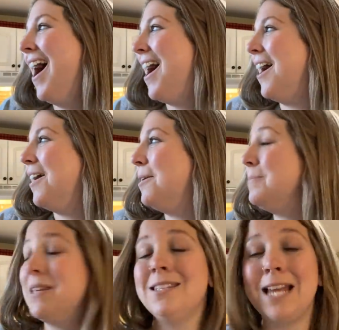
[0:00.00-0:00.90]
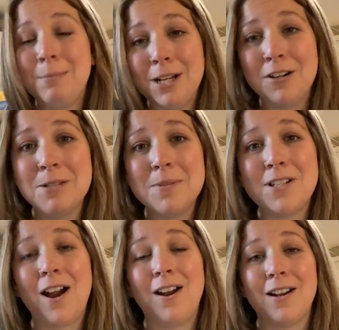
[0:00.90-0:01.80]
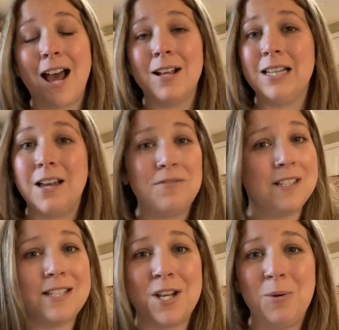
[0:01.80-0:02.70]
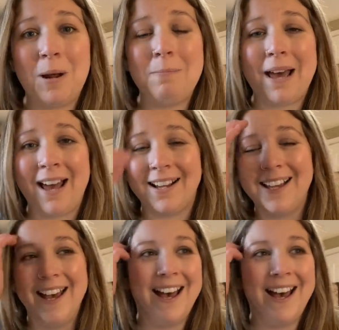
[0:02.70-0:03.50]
Send me a Christmas card. I'd love to send you one back.